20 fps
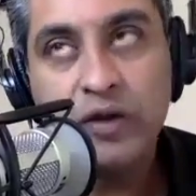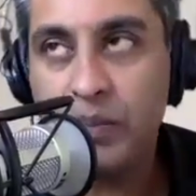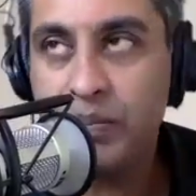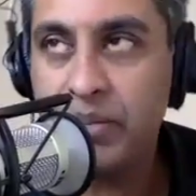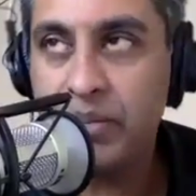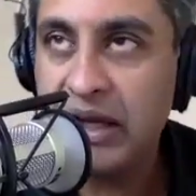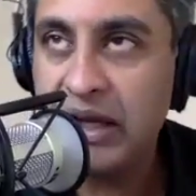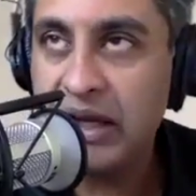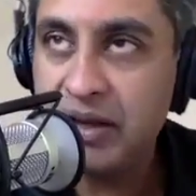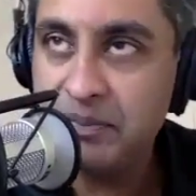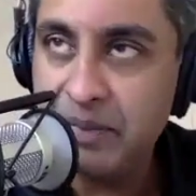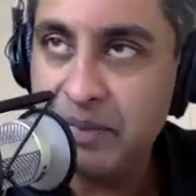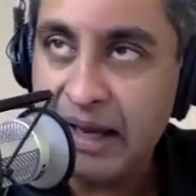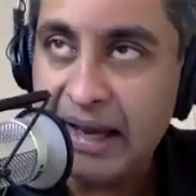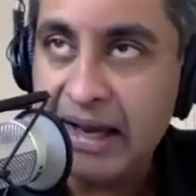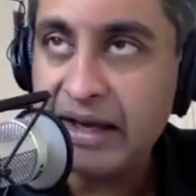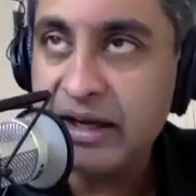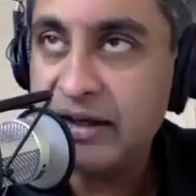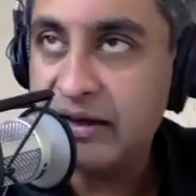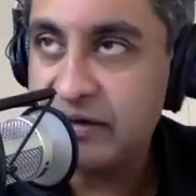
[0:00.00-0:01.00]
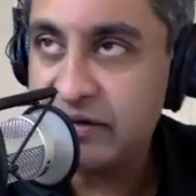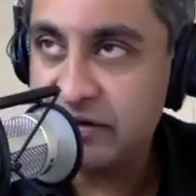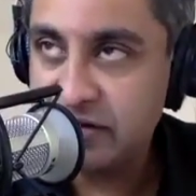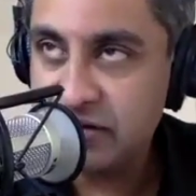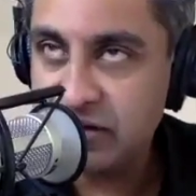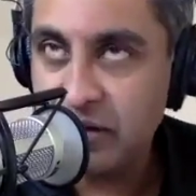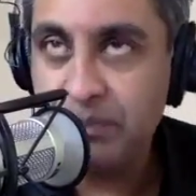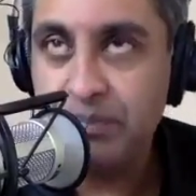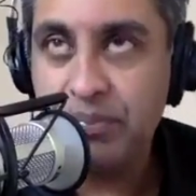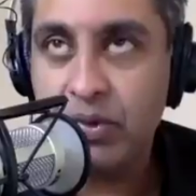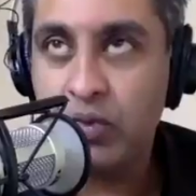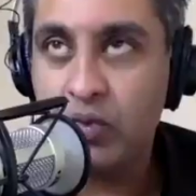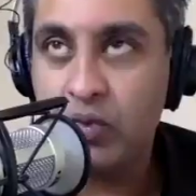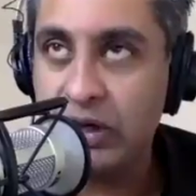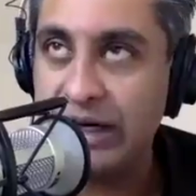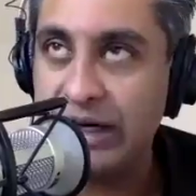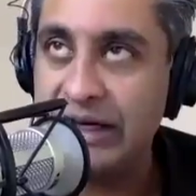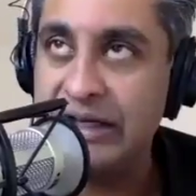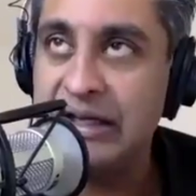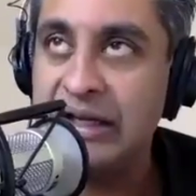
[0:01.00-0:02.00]
You're paying back at a simple
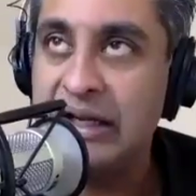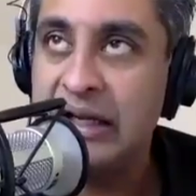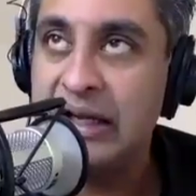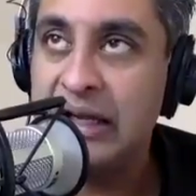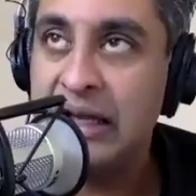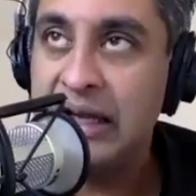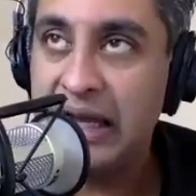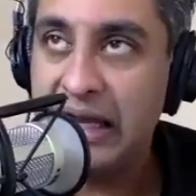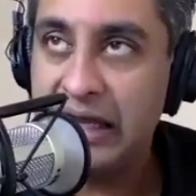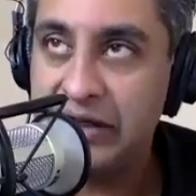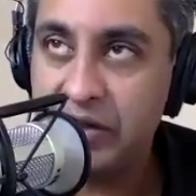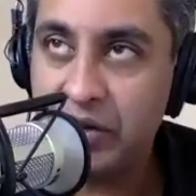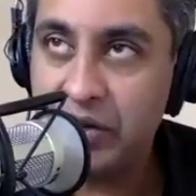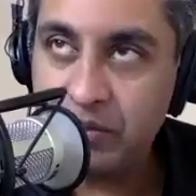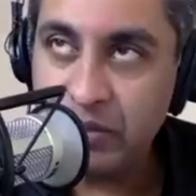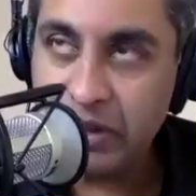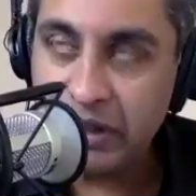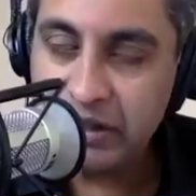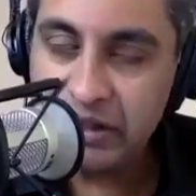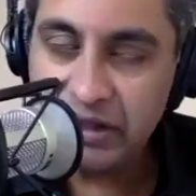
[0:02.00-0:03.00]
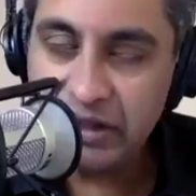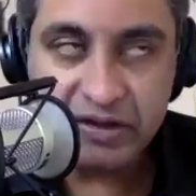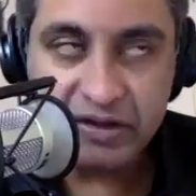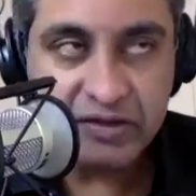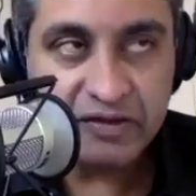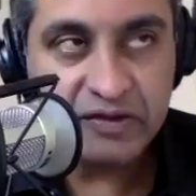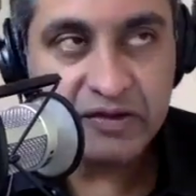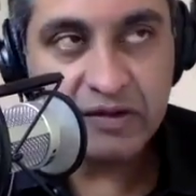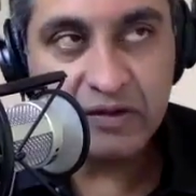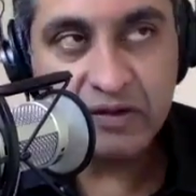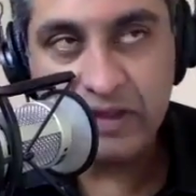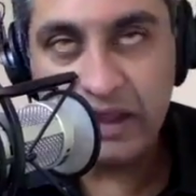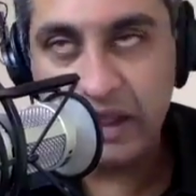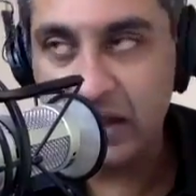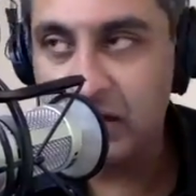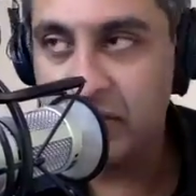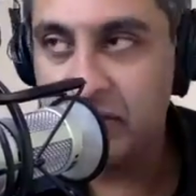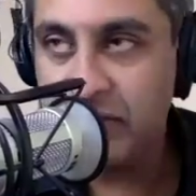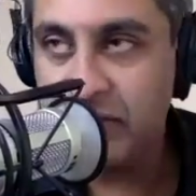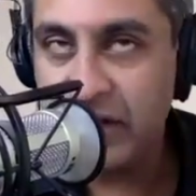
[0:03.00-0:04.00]
rate, and your money is
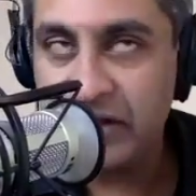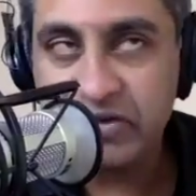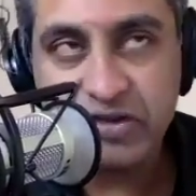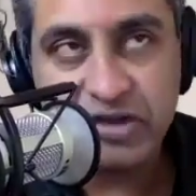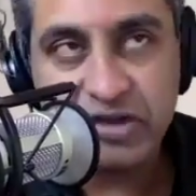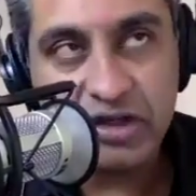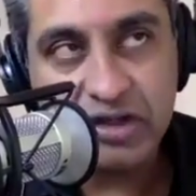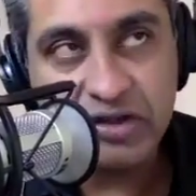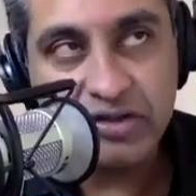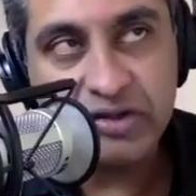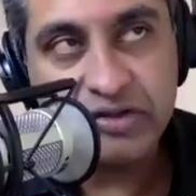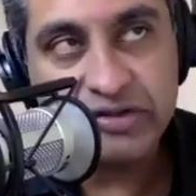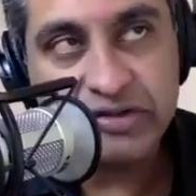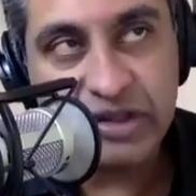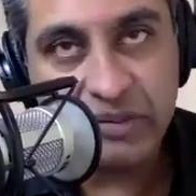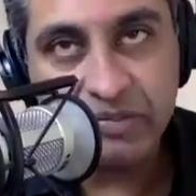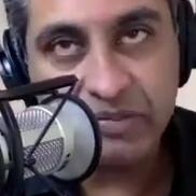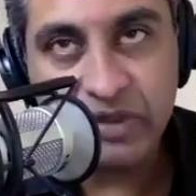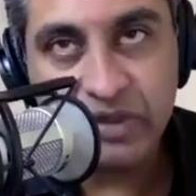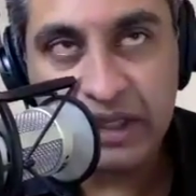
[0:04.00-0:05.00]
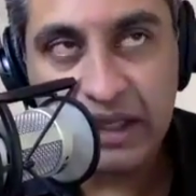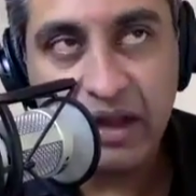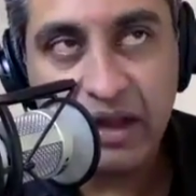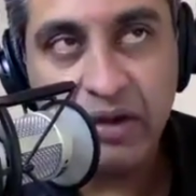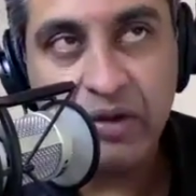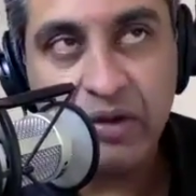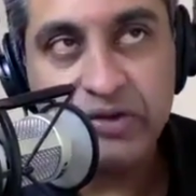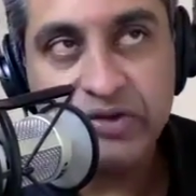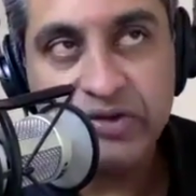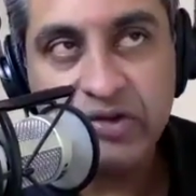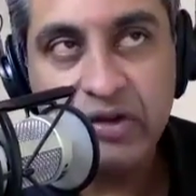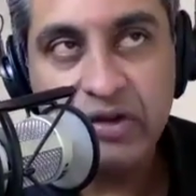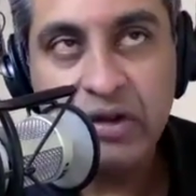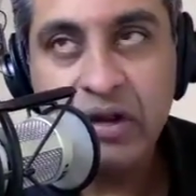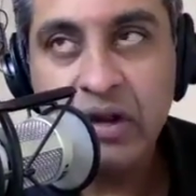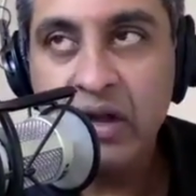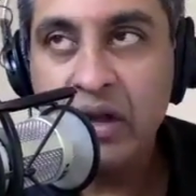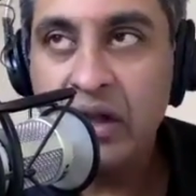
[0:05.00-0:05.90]
then invested into something else.